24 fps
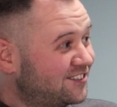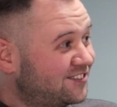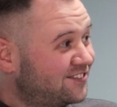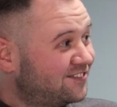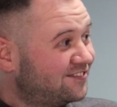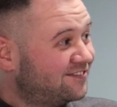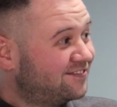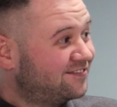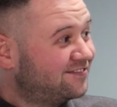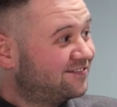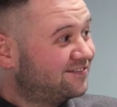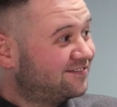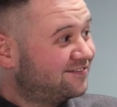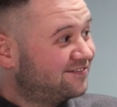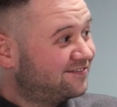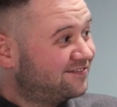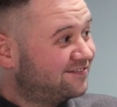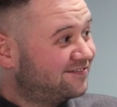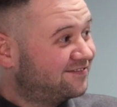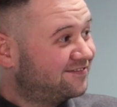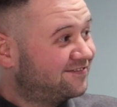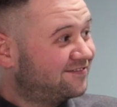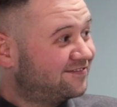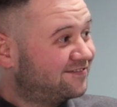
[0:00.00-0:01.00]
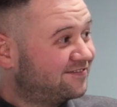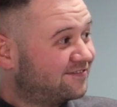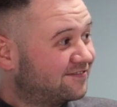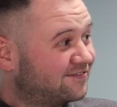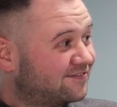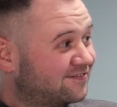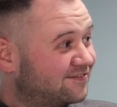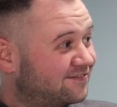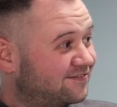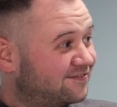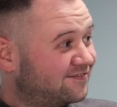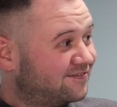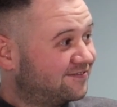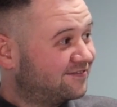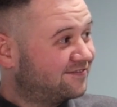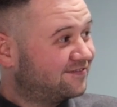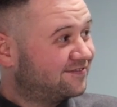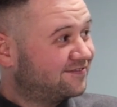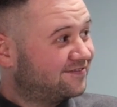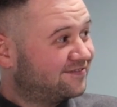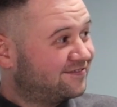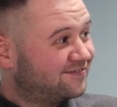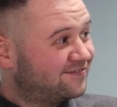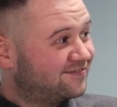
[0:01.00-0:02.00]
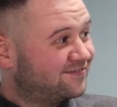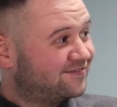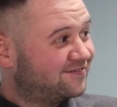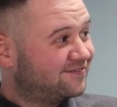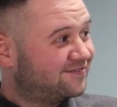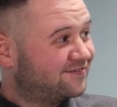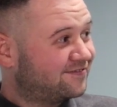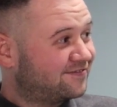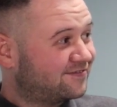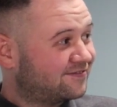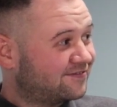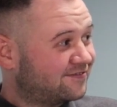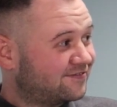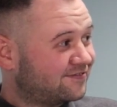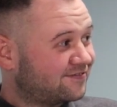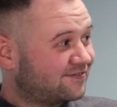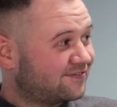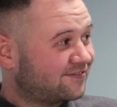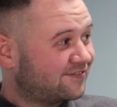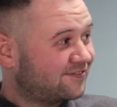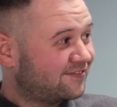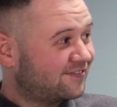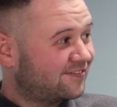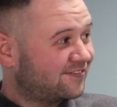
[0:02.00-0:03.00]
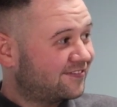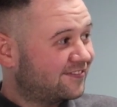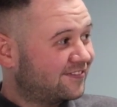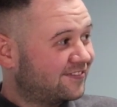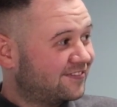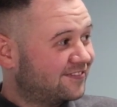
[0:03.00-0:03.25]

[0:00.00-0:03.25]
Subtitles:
No words are spoken by the person on screen.